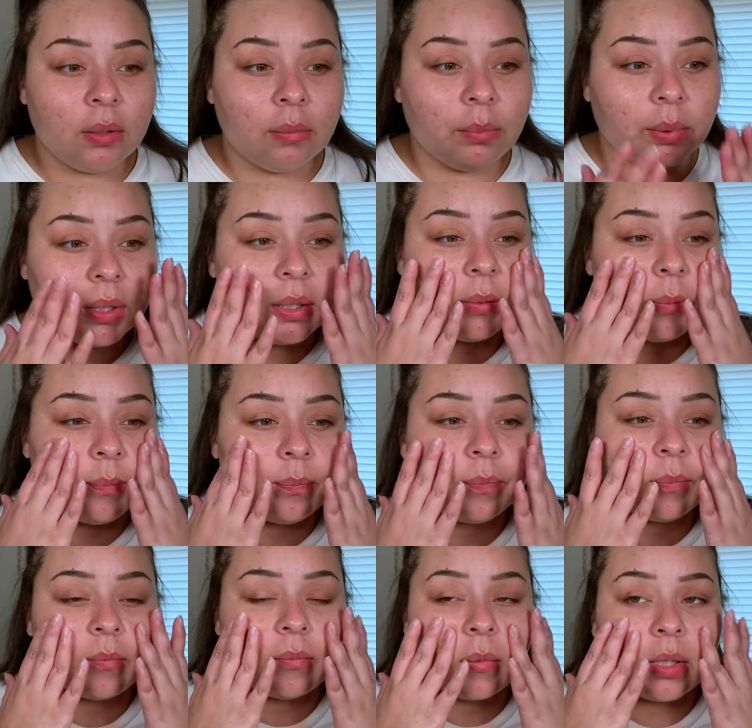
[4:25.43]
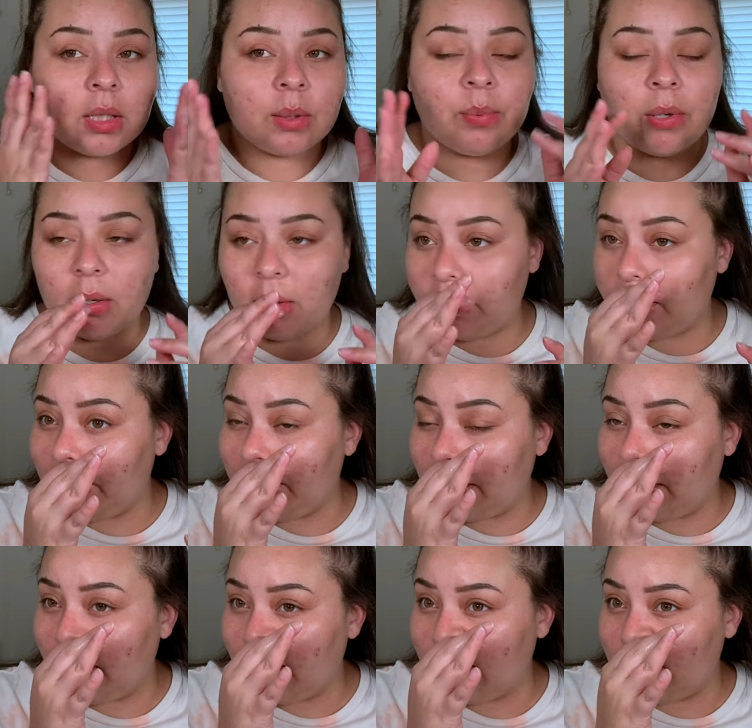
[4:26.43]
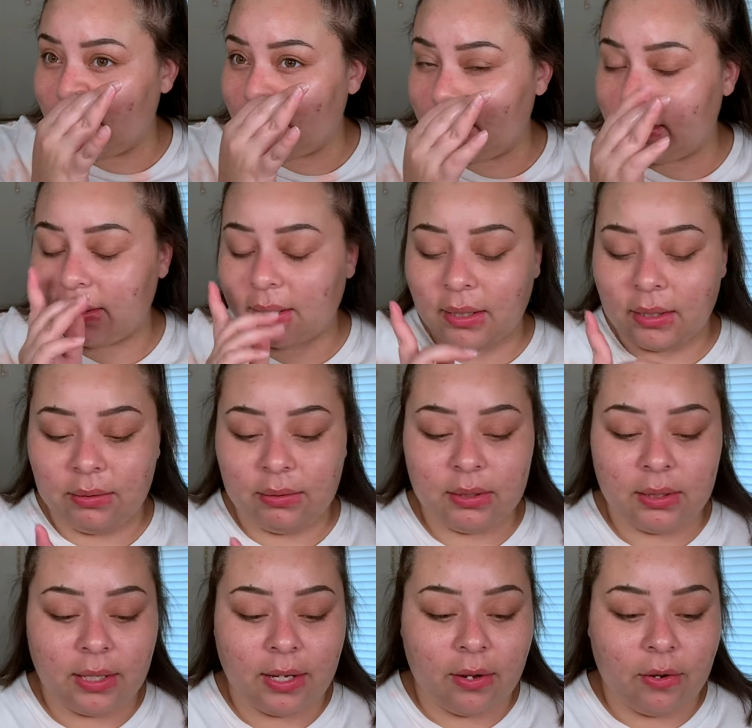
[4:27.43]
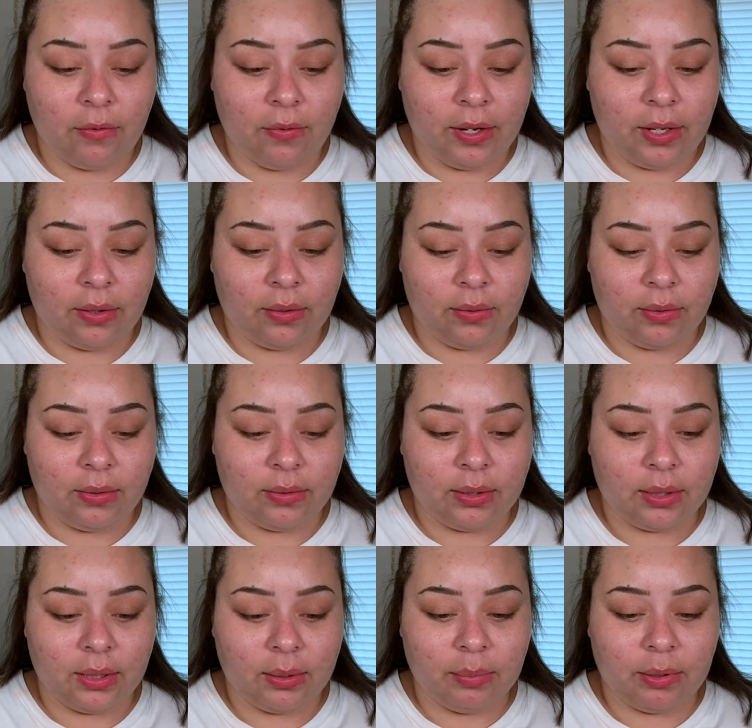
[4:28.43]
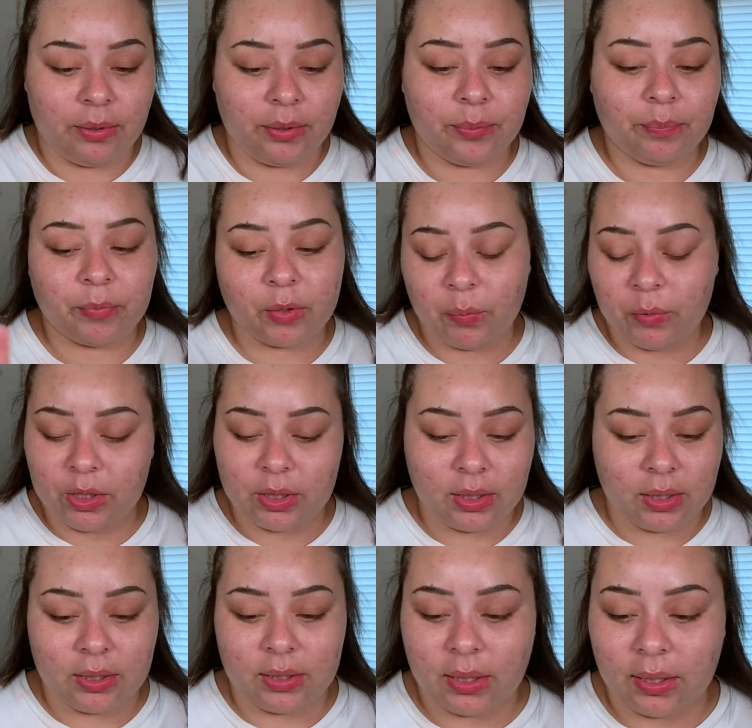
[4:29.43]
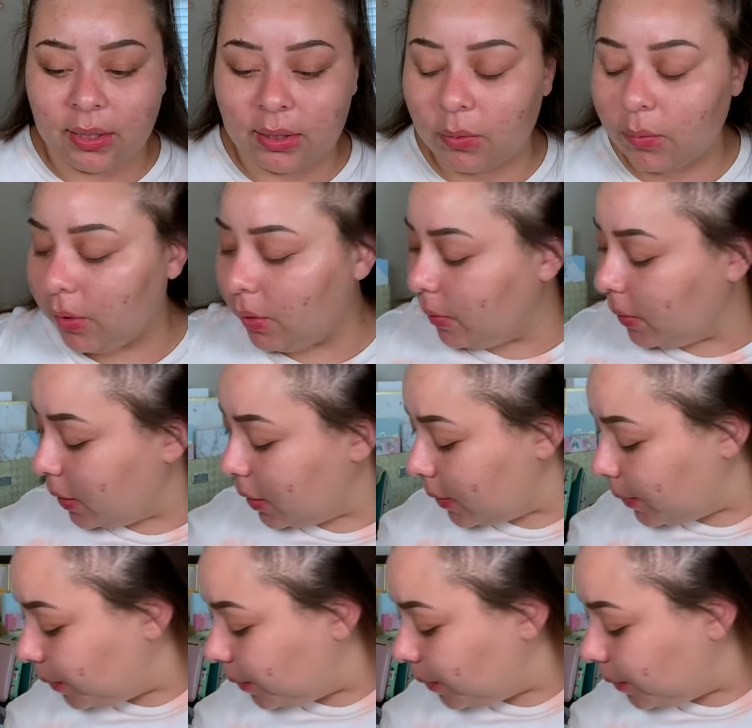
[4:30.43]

but it's probably because I used the E L F Halo Glow Setting Powder. We're just gonna say that's what it was.